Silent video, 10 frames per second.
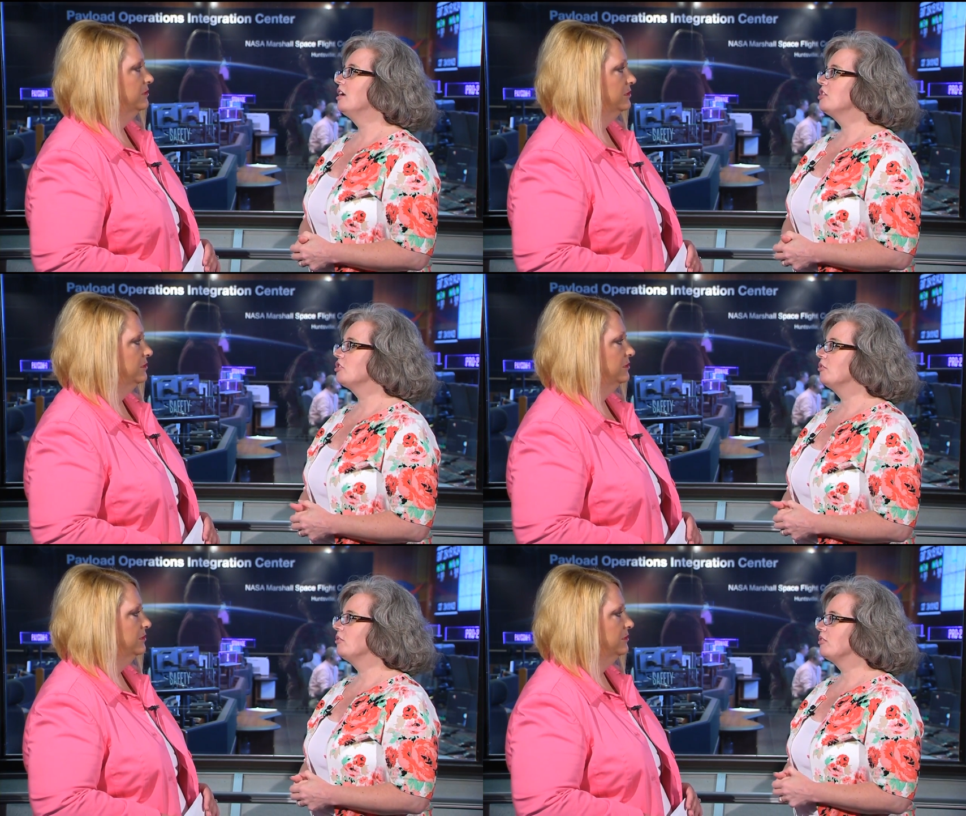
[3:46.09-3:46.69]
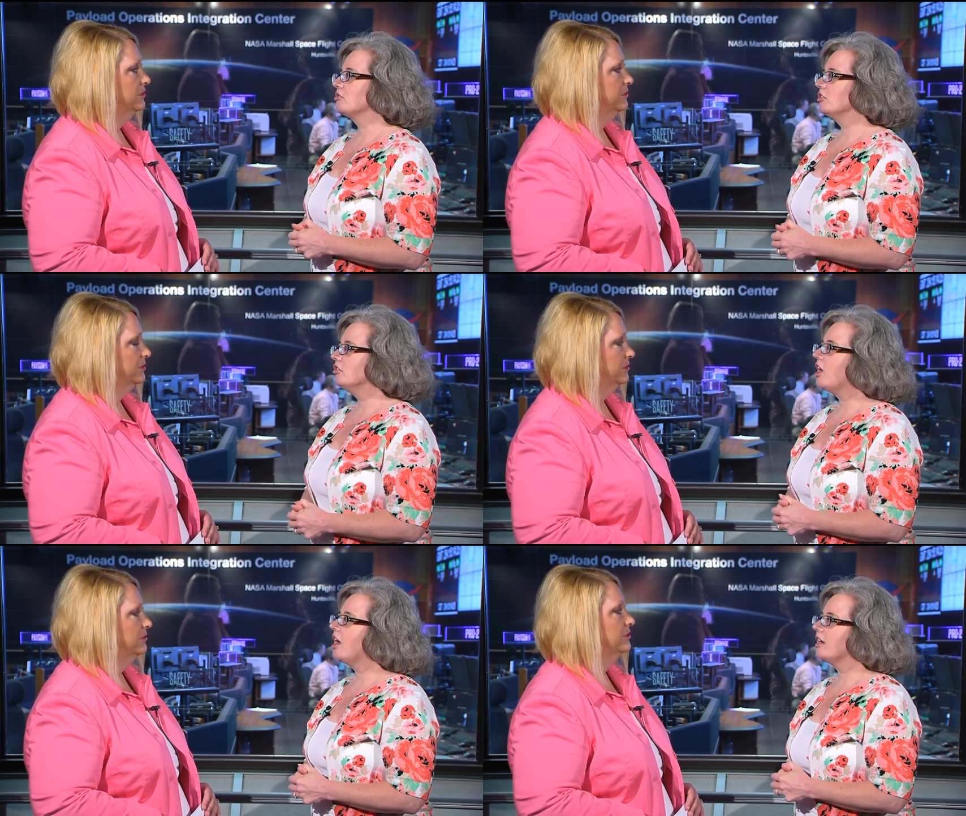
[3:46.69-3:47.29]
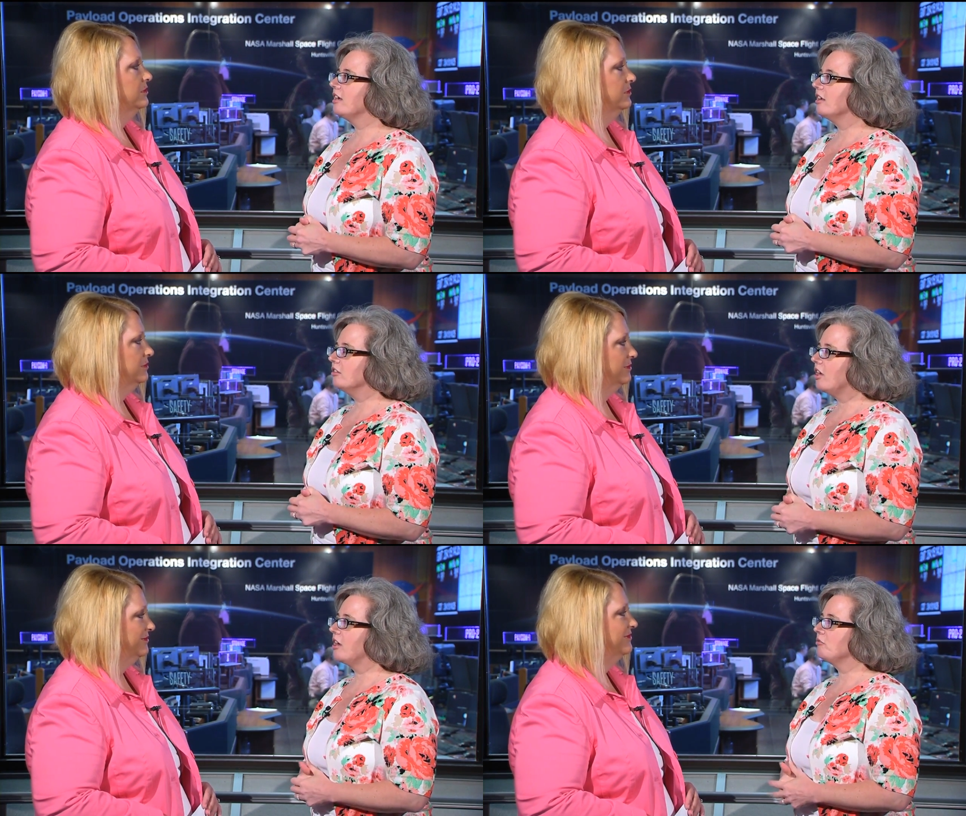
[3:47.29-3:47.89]
Speaker 1: So there's a lot, a
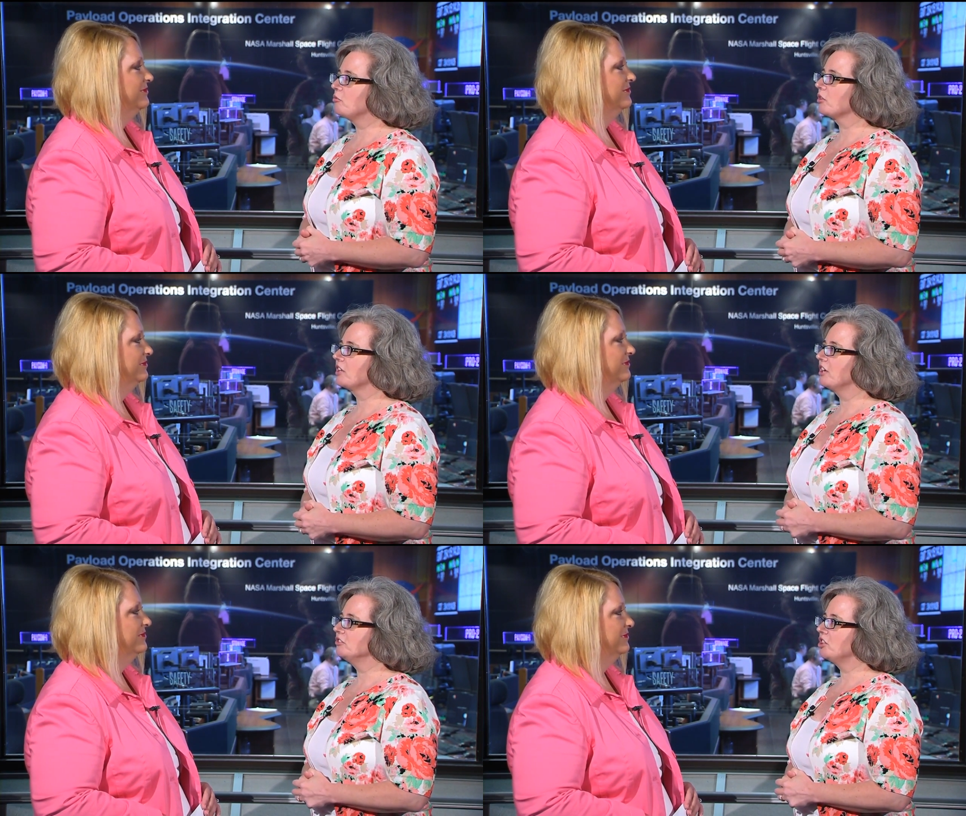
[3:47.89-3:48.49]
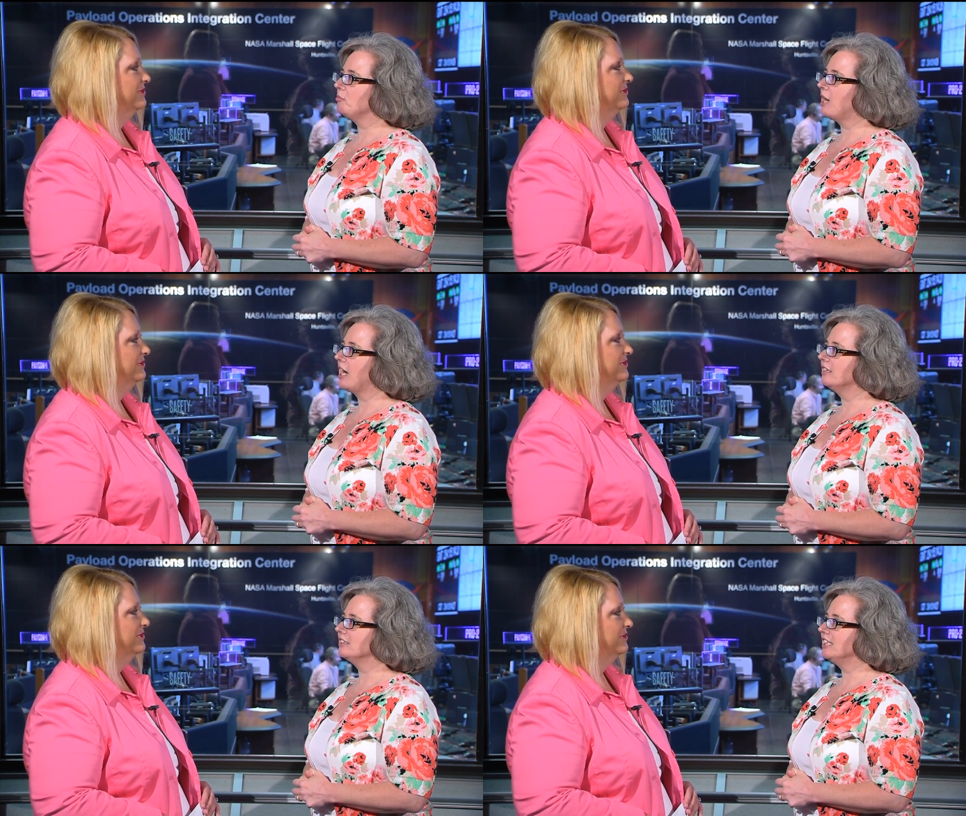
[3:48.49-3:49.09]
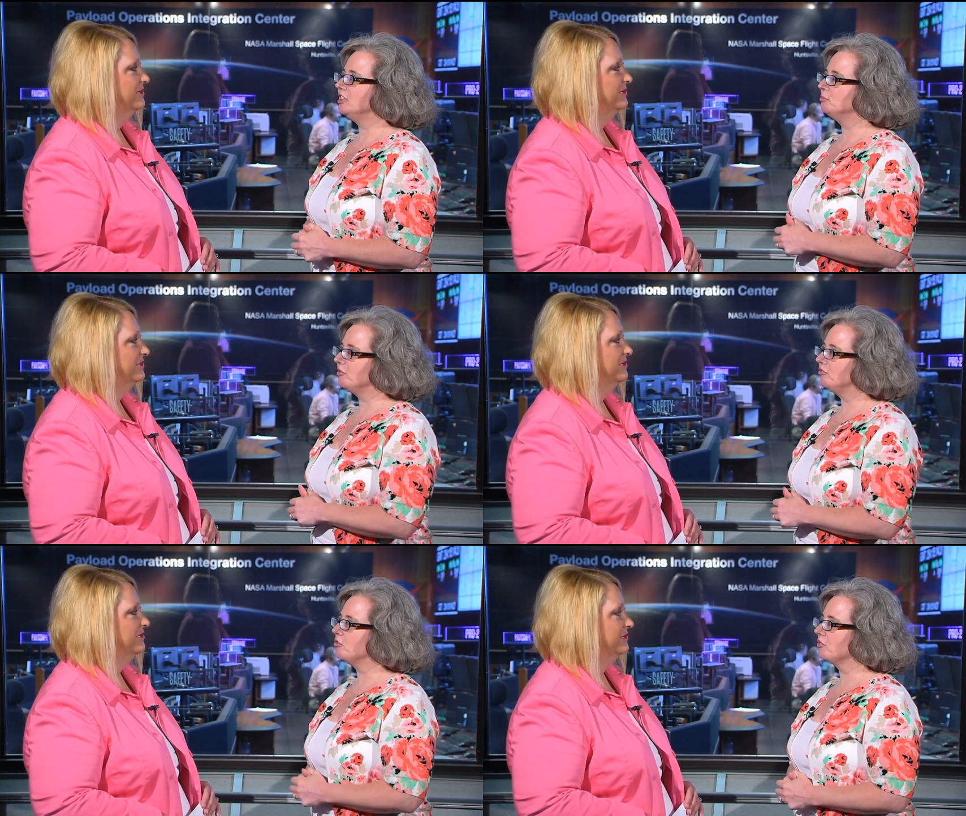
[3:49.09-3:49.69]
lot of work that goes on behind the scenes
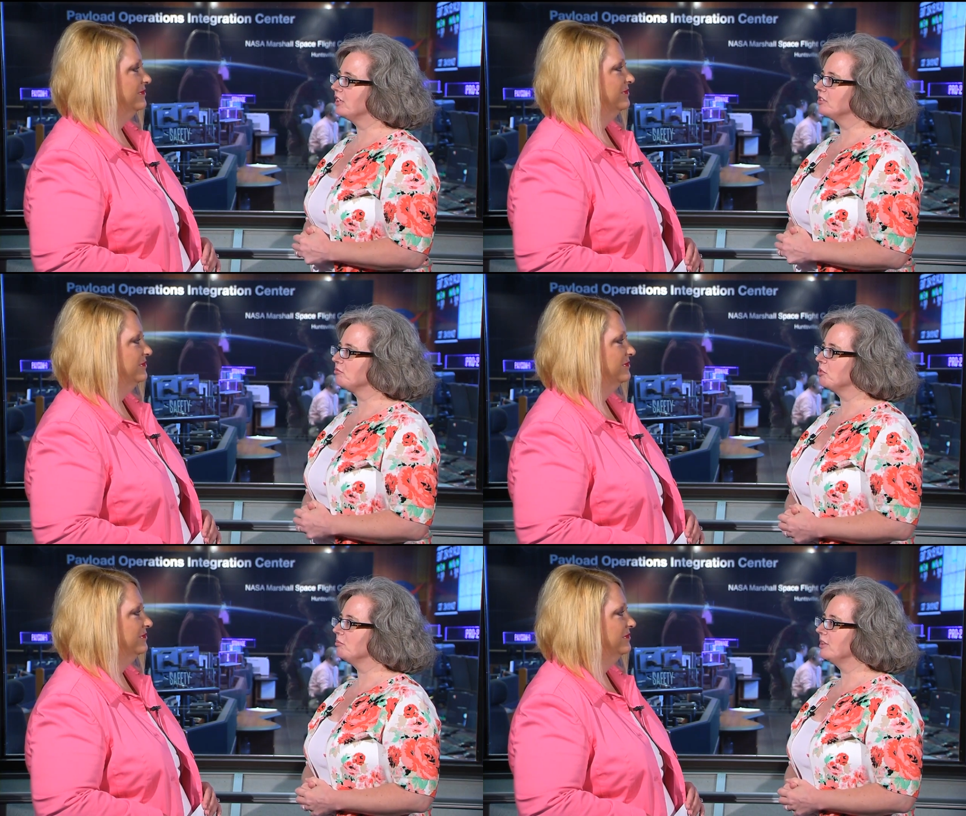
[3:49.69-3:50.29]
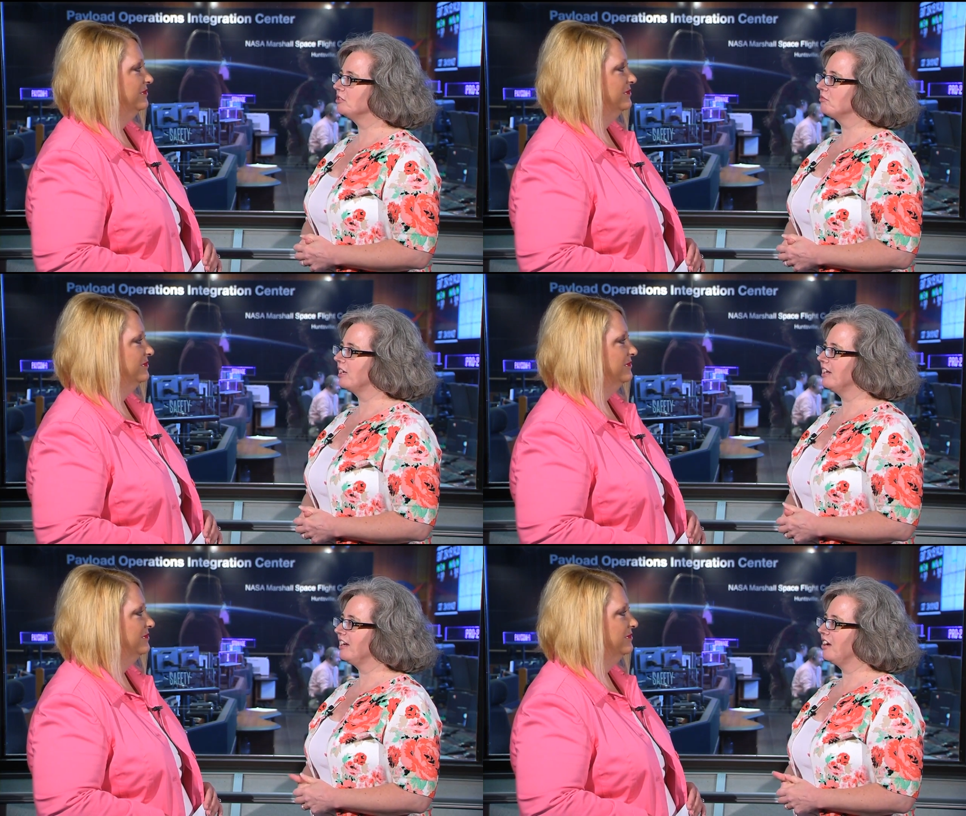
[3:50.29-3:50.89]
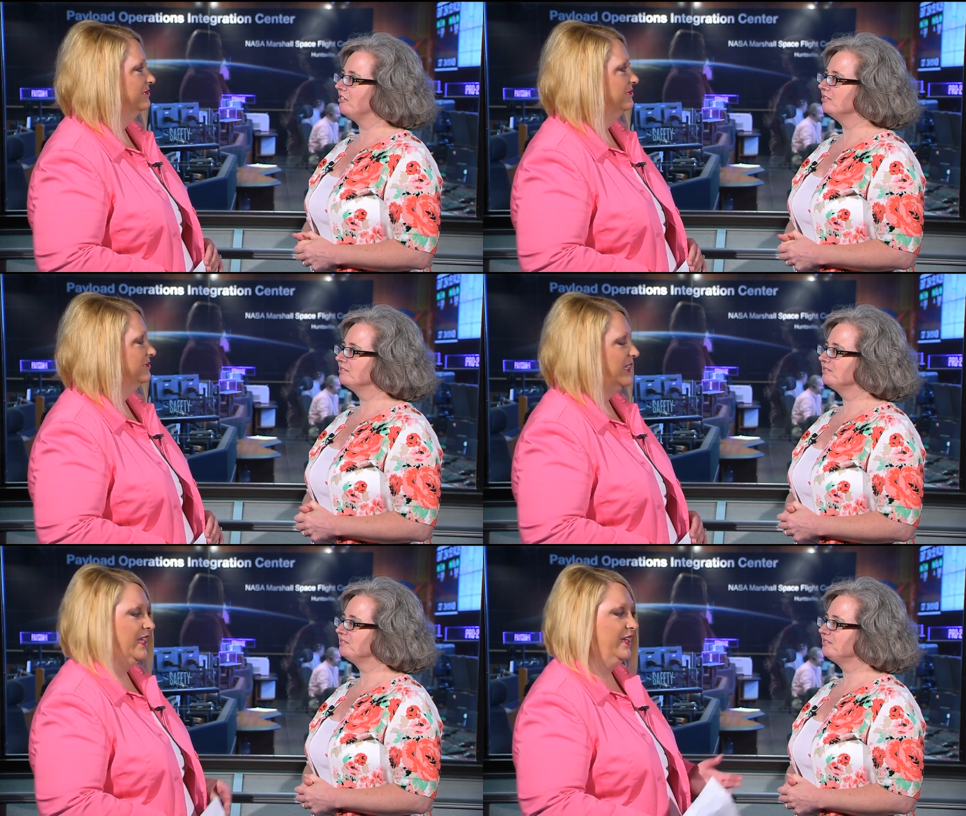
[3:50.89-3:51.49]
before this room is ready to go.
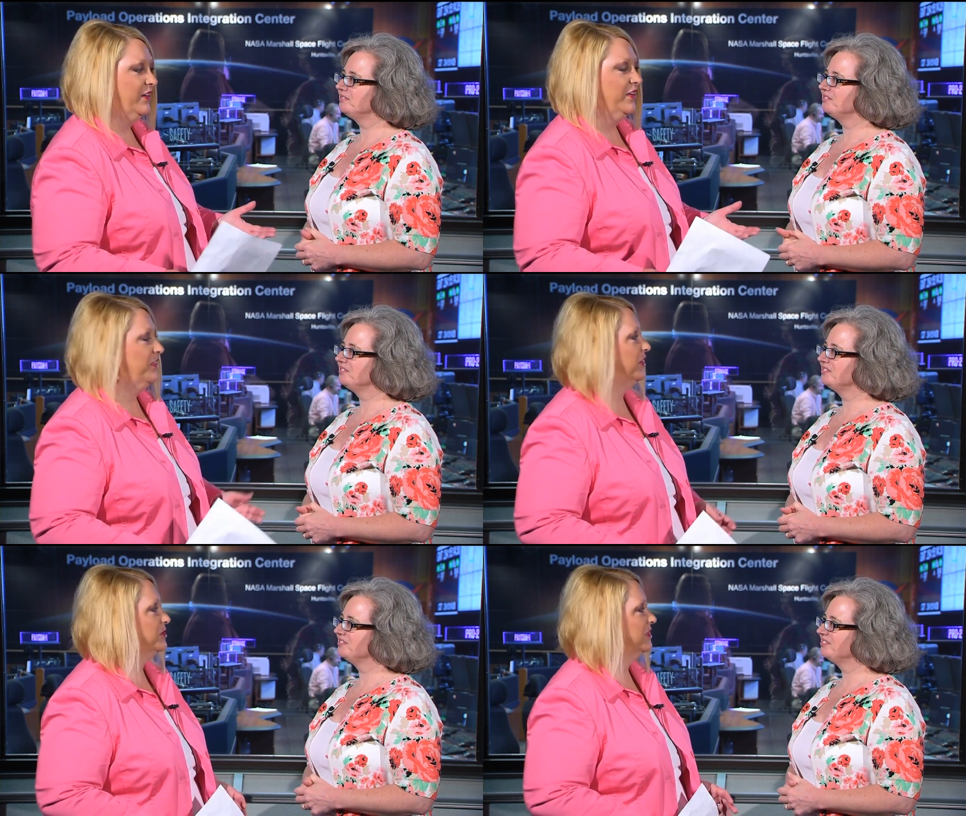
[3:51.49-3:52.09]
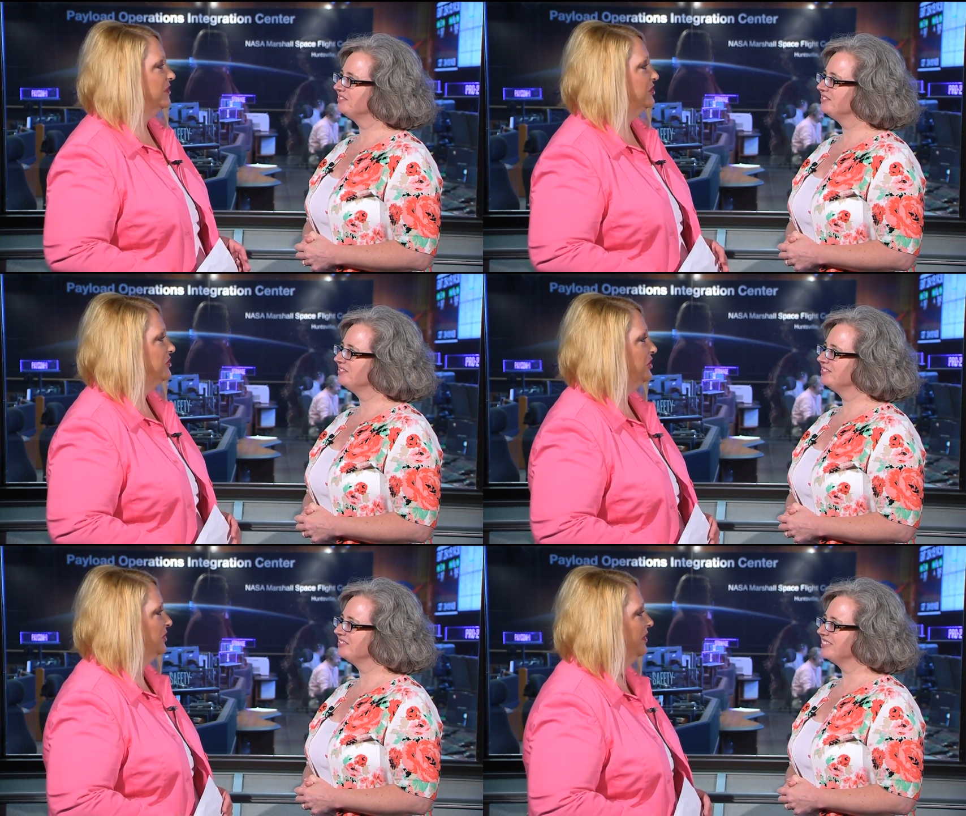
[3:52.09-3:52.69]
And here I thought it was all just you.